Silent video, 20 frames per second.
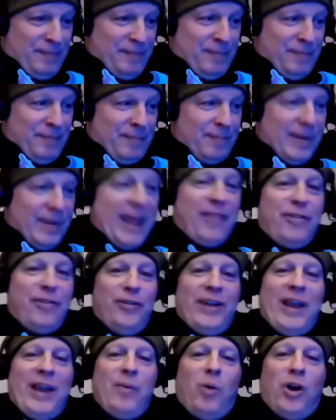but yeah,
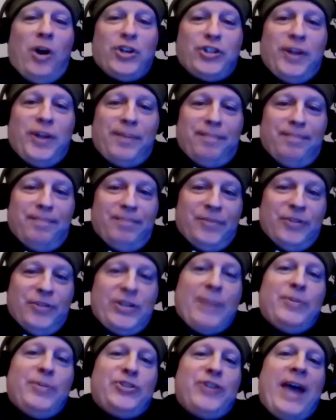38 washed up.
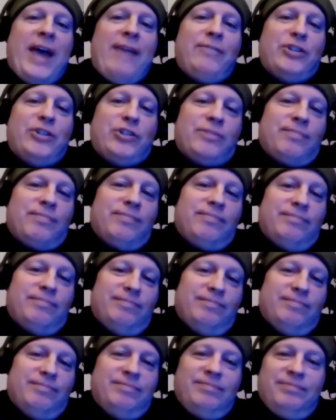Same with Savage.
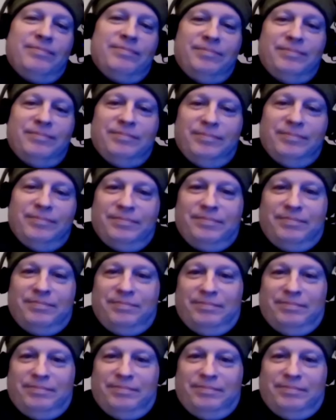Yeah.